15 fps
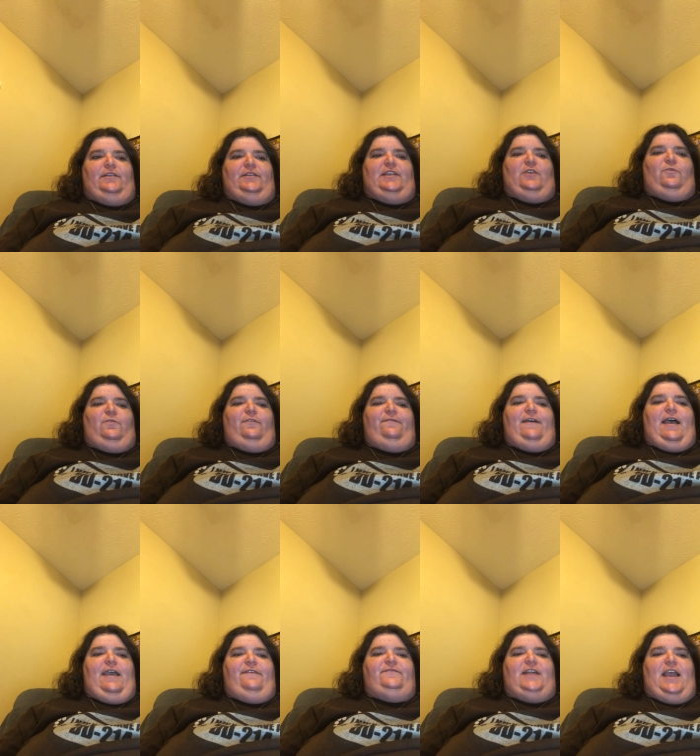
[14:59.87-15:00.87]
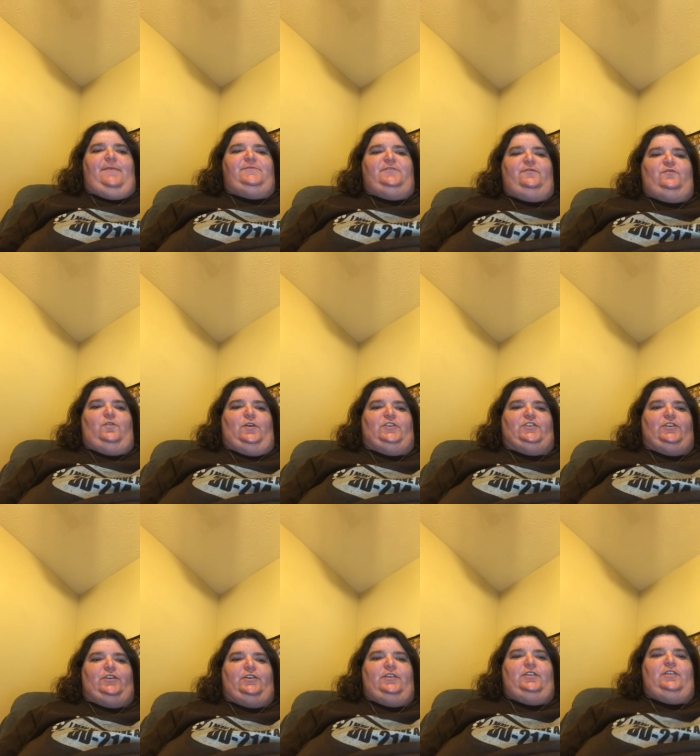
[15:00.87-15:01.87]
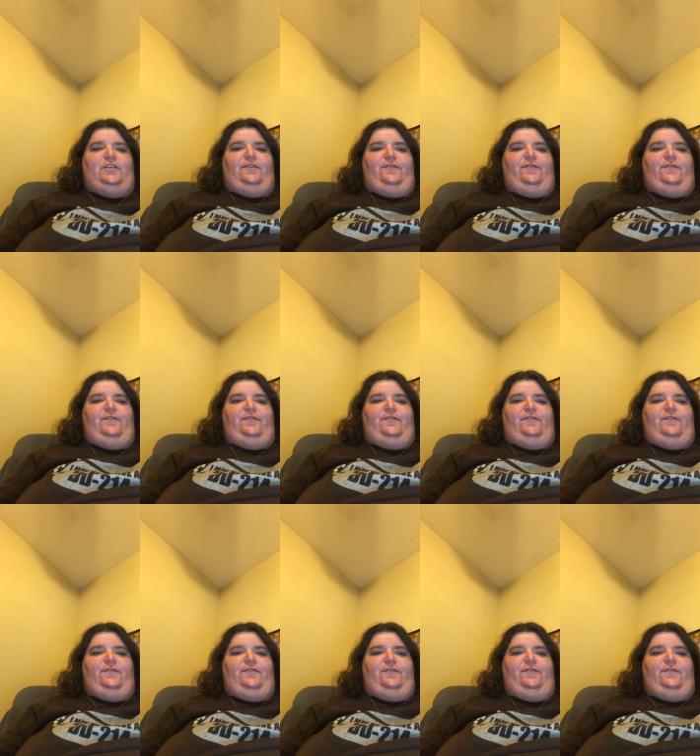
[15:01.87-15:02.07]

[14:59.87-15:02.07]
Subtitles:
There were 5 types of torture, the